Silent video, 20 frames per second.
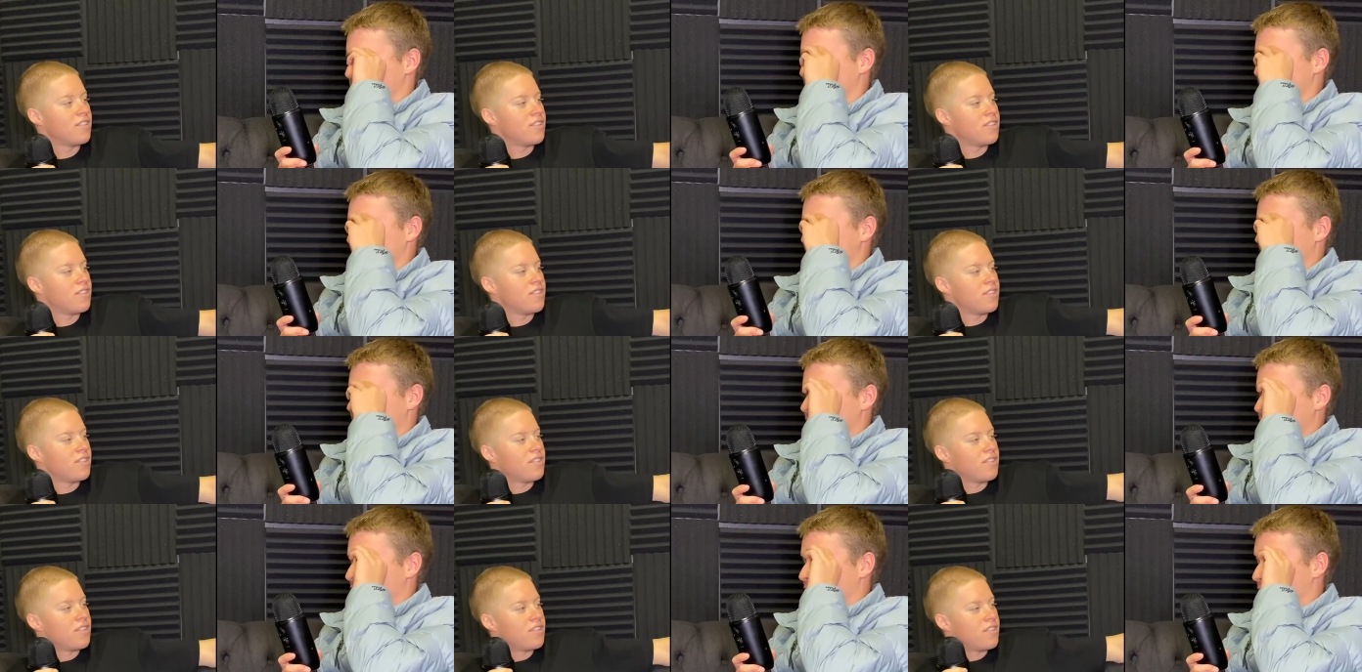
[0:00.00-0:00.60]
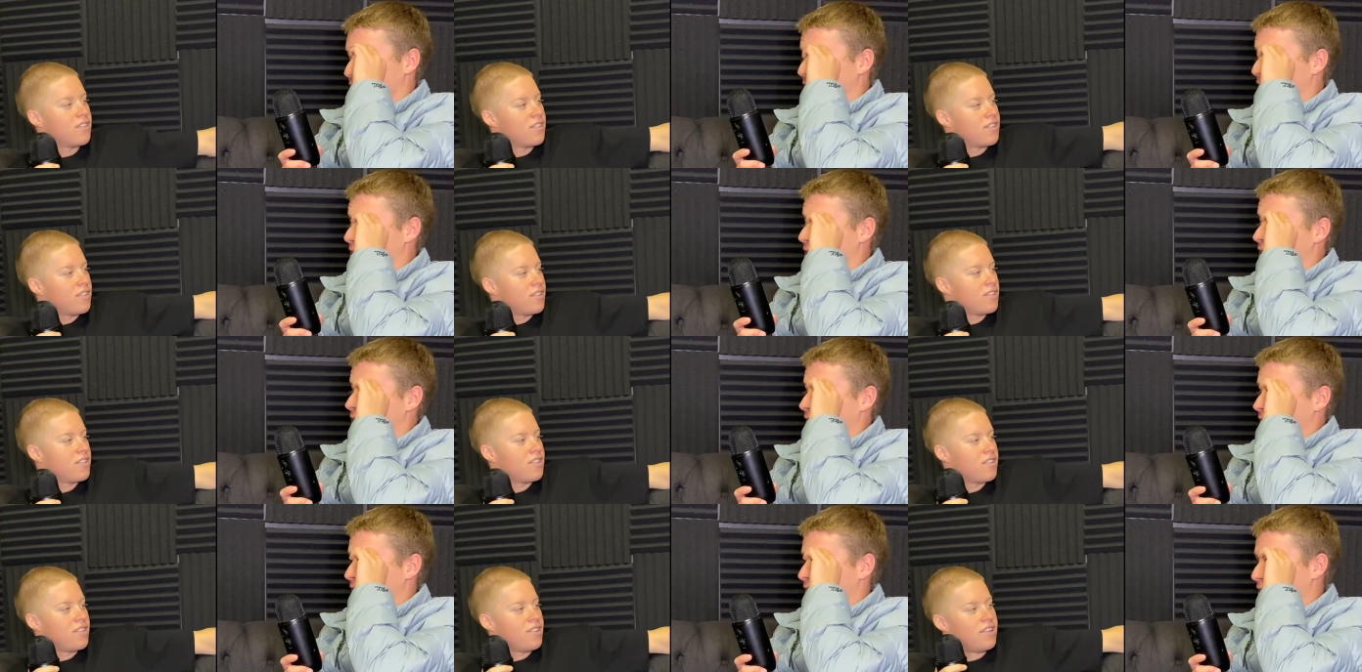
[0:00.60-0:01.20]
Speaker 1: this guy's a fucking
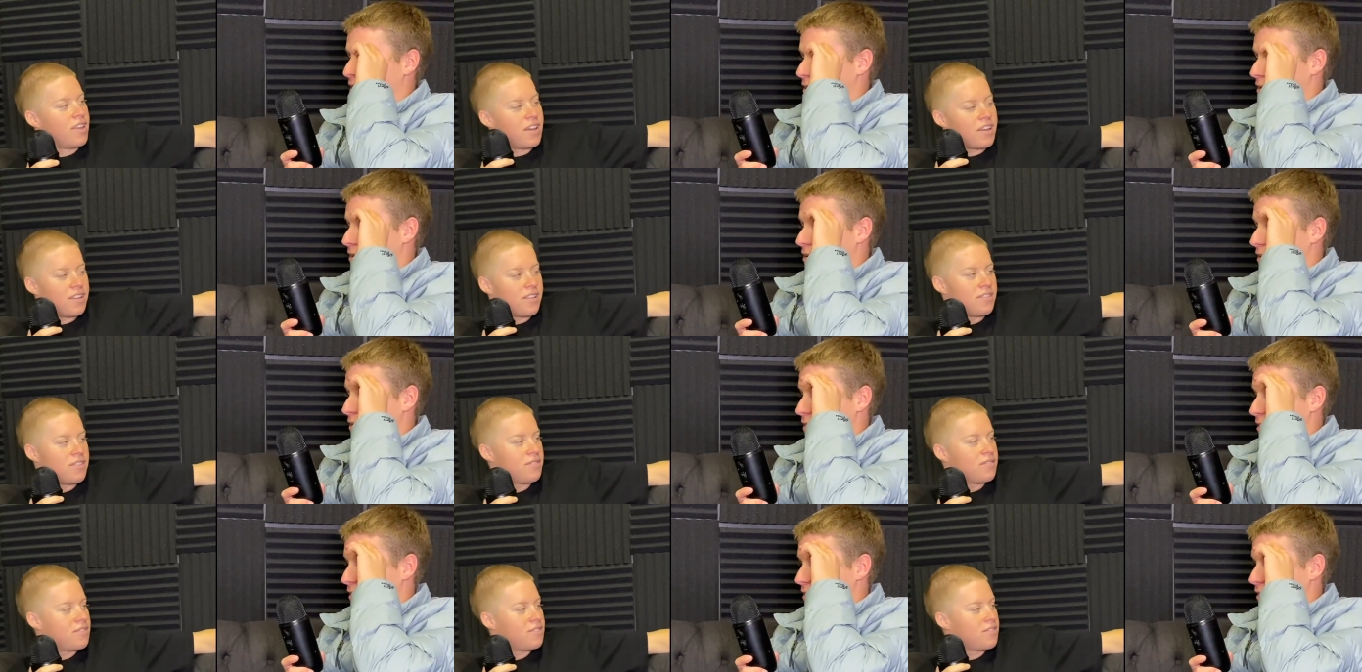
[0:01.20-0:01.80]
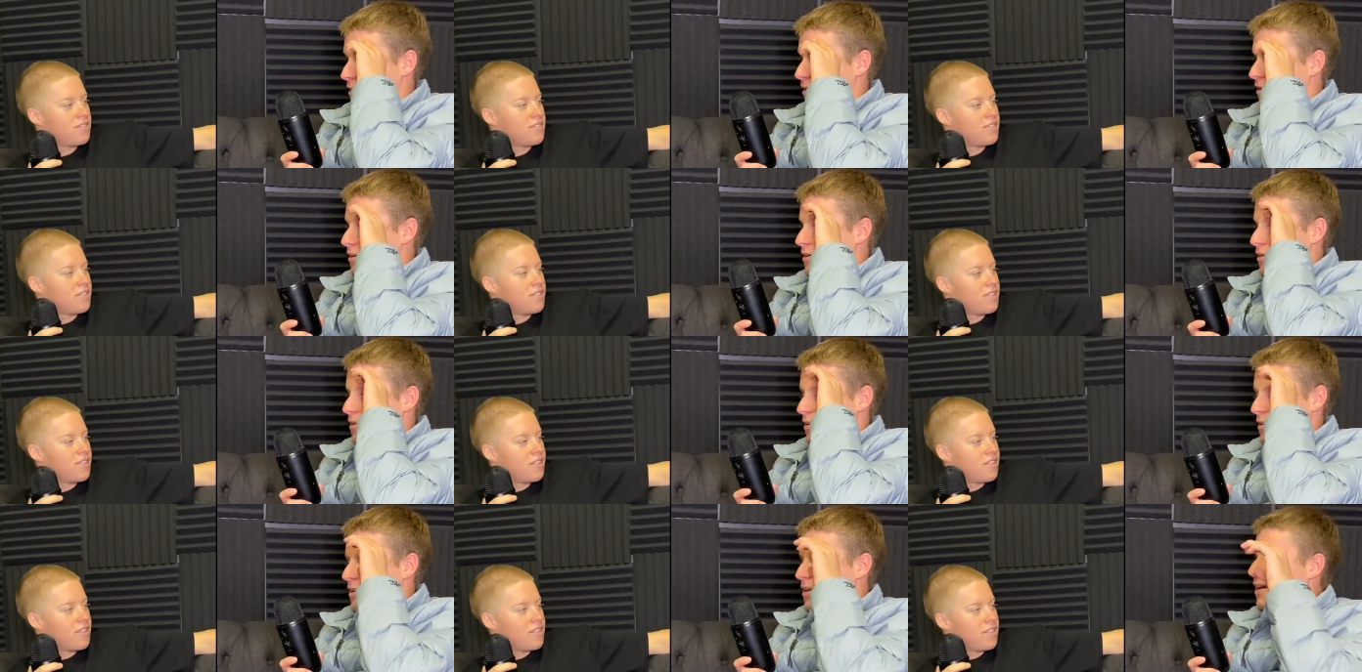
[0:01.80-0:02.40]
idiot. Yeah.
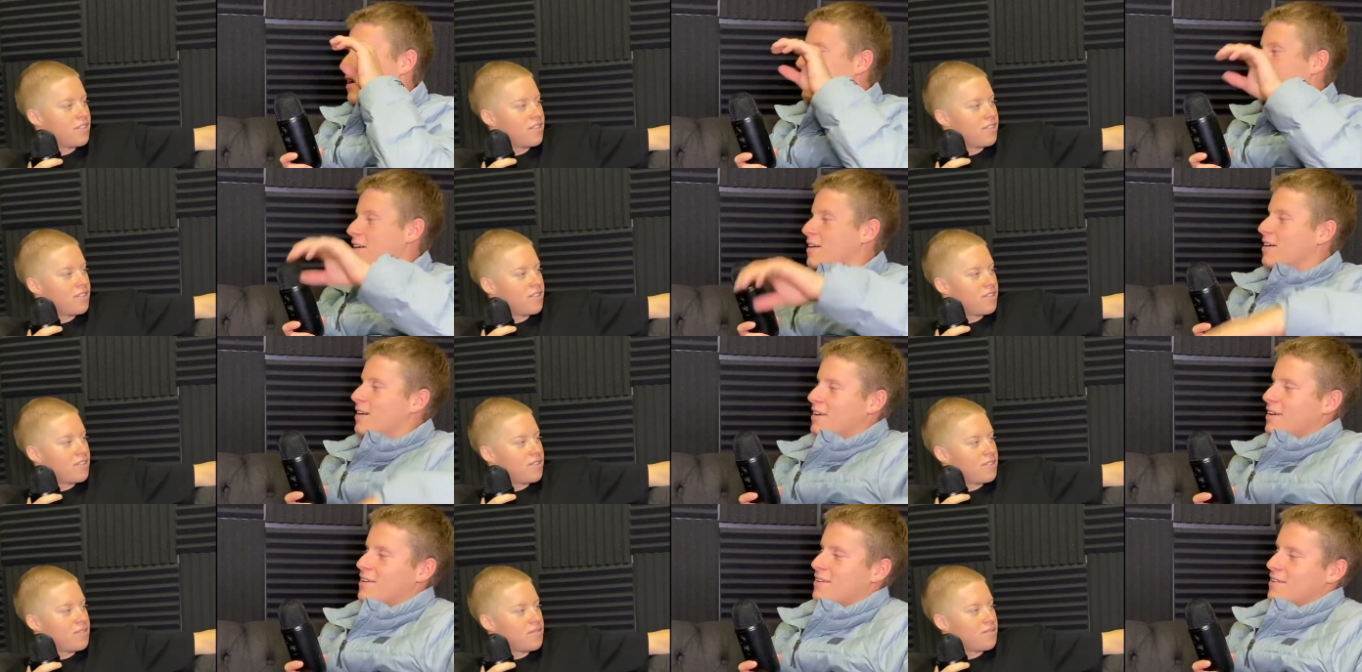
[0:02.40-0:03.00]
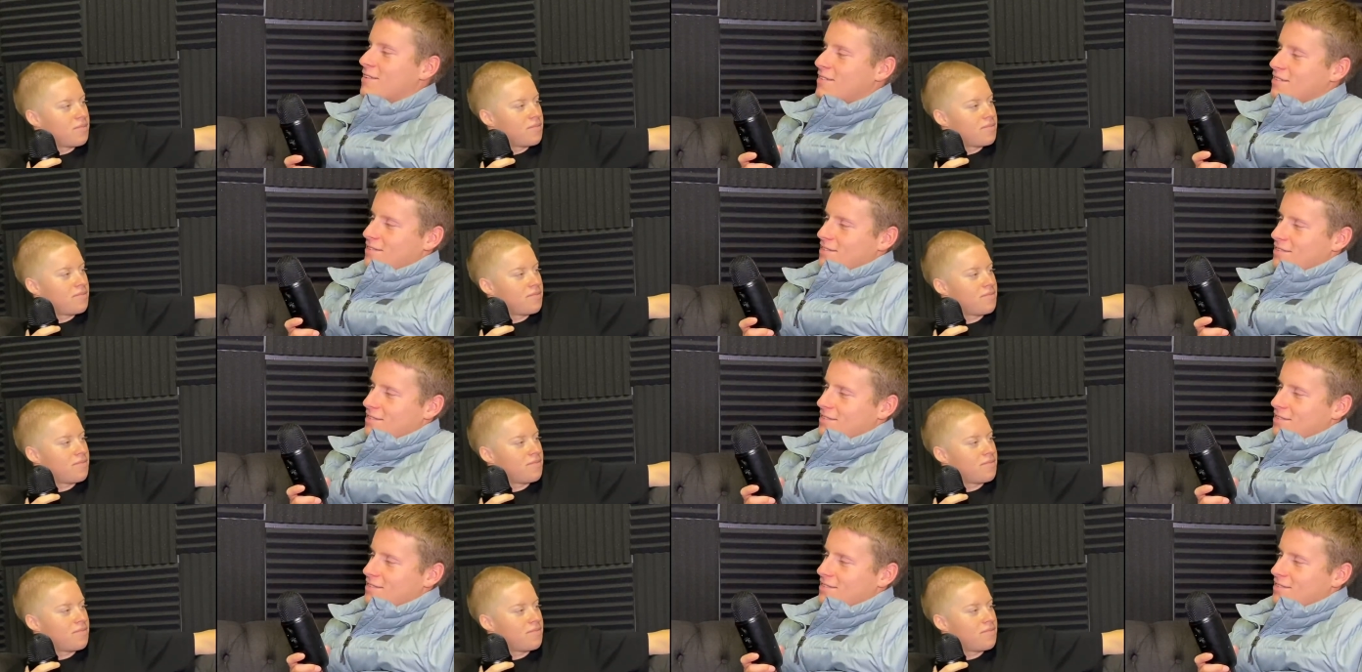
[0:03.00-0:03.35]
Okay, yeah, I get it.